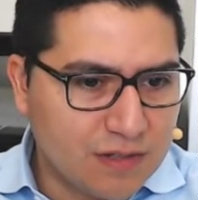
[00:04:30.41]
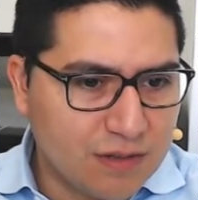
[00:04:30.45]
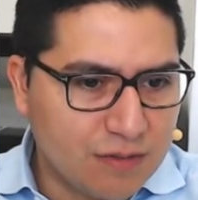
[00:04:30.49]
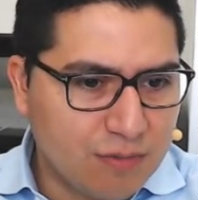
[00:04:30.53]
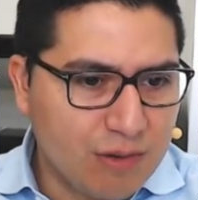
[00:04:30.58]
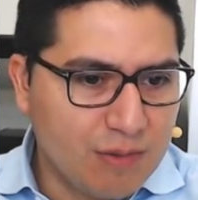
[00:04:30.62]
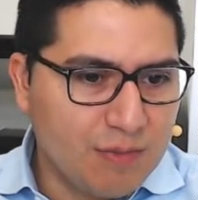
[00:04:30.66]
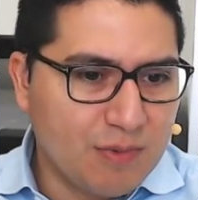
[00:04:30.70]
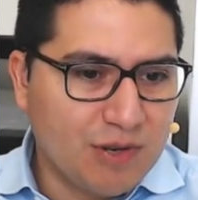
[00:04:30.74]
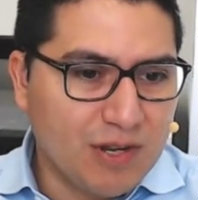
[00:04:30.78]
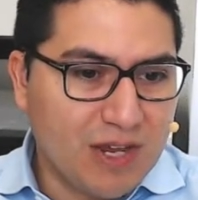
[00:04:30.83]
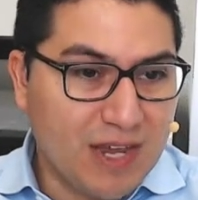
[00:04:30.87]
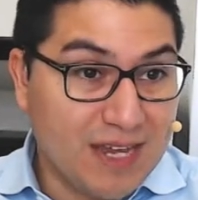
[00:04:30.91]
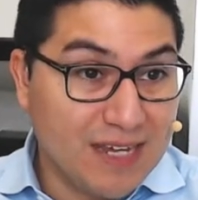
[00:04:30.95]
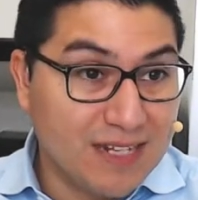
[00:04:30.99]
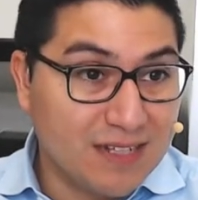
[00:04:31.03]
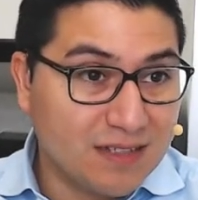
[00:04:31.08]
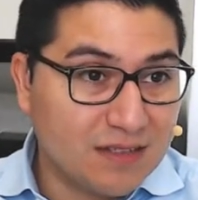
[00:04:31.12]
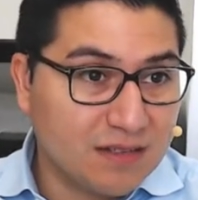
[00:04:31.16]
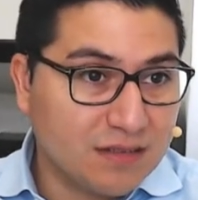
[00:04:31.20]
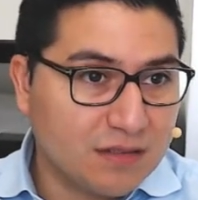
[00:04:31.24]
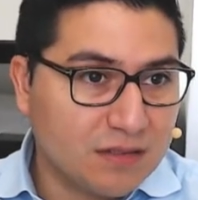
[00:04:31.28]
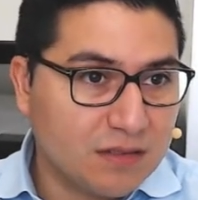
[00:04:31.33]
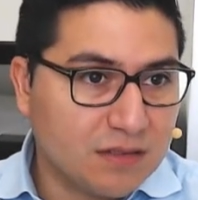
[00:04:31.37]
3.8,
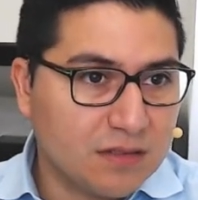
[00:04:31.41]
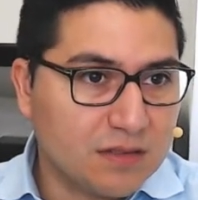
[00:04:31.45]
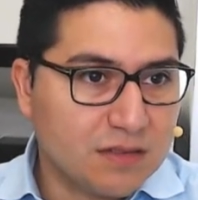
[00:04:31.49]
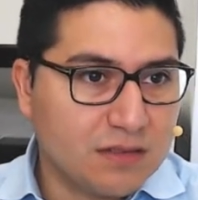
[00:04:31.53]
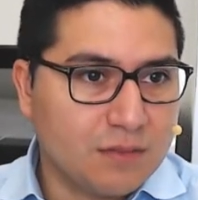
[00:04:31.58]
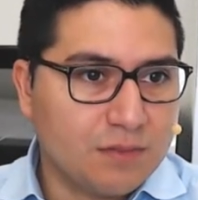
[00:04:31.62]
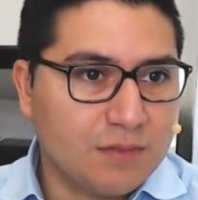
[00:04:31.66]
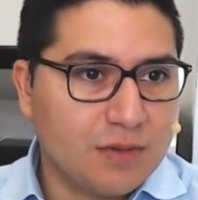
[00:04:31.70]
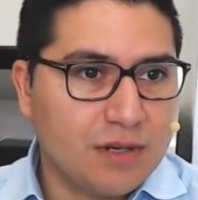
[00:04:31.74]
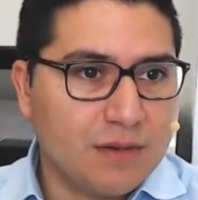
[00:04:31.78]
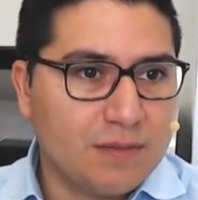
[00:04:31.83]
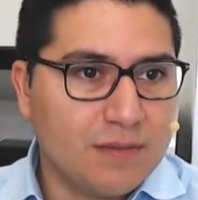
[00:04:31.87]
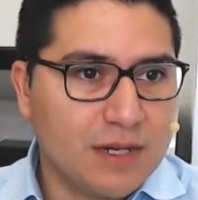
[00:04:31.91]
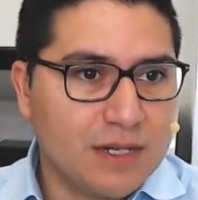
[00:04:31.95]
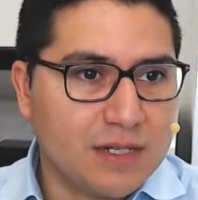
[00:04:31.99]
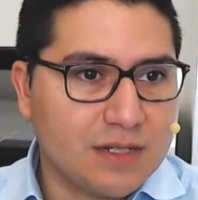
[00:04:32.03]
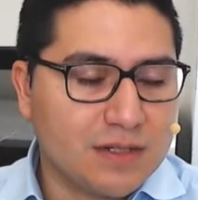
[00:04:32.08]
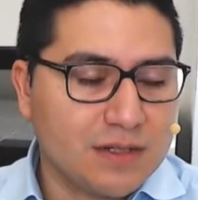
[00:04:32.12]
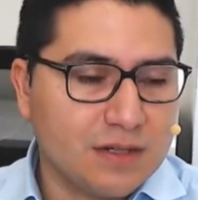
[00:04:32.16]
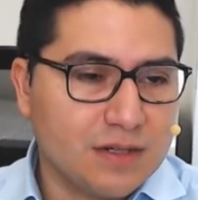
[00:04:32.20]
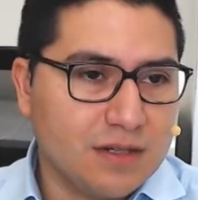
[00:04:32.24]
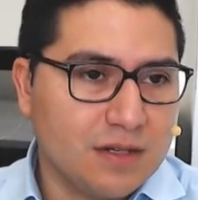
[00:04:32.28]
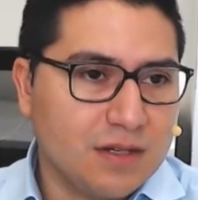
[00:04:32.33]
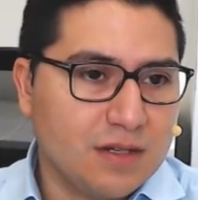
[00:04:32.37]
so pretty
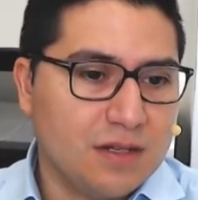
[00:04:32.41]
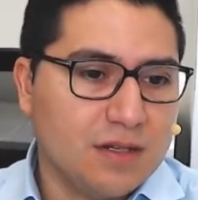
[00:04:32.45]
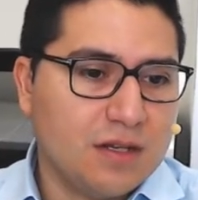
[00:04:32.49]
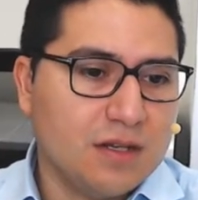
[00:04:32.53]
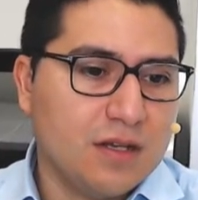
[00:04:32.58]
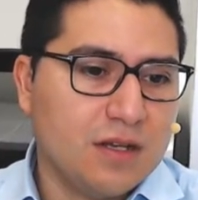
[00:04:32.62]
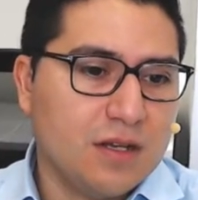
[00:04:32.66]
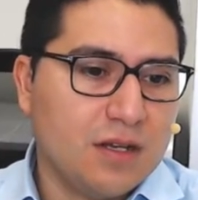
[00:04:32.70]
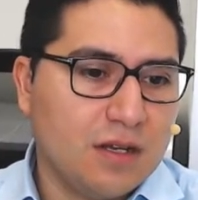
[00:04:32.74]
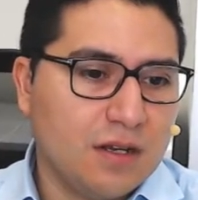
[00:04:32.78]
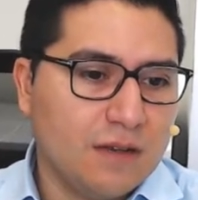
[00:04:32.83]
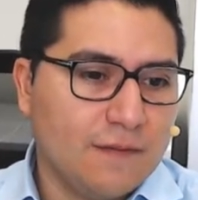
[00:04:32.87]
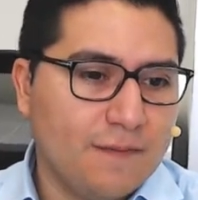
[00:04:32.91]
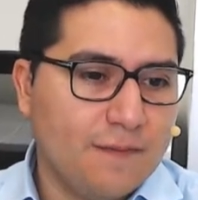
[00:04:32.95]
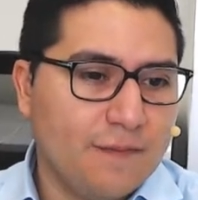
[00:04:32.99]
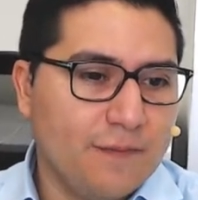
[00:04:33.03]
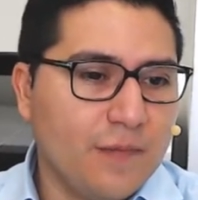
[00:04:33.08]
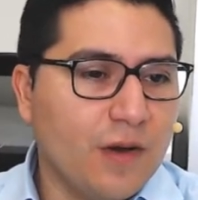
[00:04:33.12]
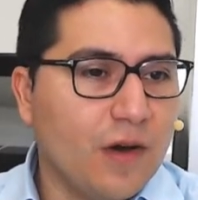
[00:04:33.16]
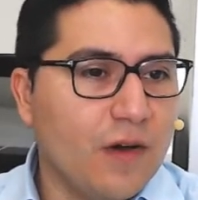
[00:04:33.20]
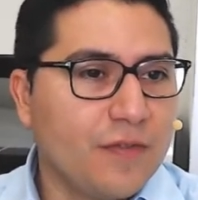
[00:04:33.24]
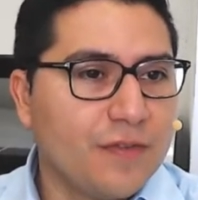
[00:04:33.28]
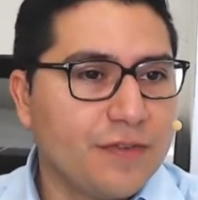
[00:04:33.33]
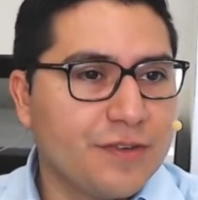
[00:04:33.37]
much
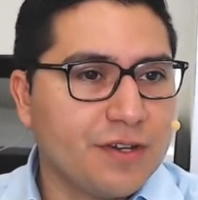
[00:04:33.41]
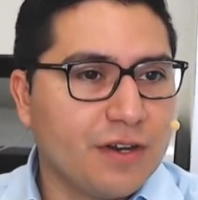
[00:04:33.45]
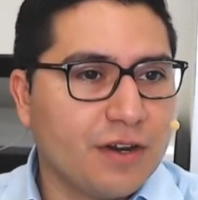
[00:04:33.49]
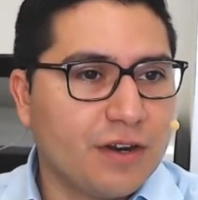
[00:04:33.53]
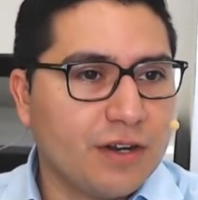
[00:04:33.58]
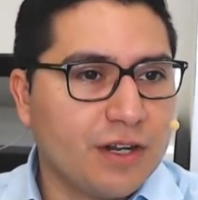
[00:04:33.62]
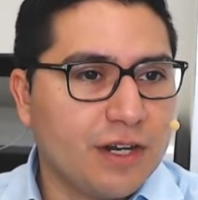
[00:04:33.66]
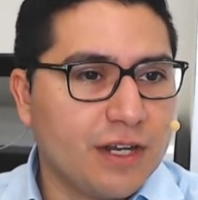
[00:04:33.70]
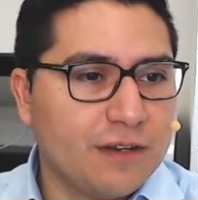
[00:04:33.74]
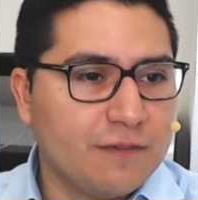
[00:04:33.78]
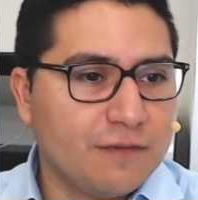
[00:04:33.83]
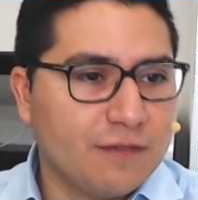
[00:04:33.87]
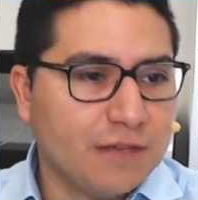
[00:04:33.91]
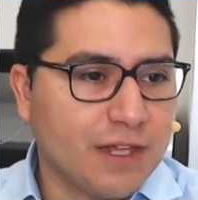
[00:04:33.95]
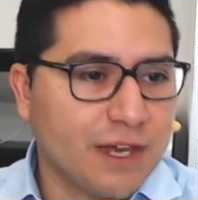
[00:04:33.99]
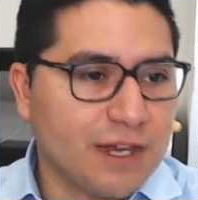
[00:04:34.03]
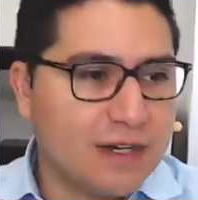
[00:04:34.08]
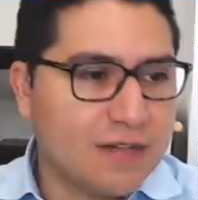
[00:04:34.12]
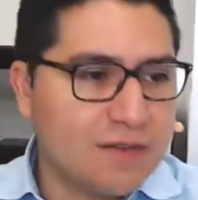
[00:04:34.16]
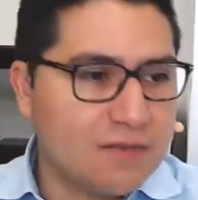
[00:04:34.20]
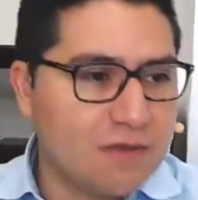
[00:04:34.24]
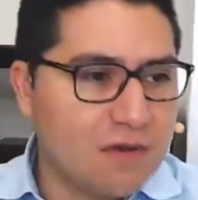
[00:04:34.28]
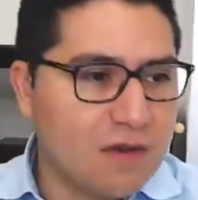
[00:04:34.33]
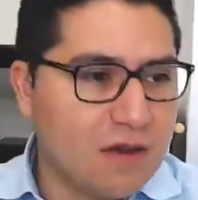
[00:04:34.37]
on target for that
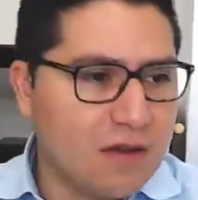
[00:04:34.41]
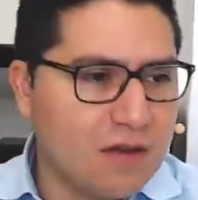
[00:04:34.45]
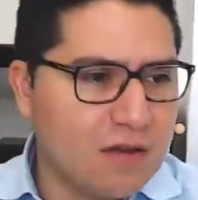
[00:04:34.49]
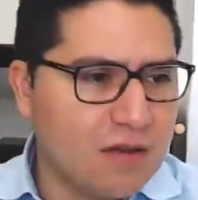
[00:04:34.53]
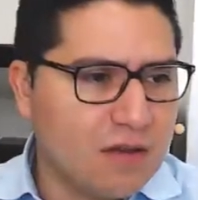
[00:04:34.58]
as well.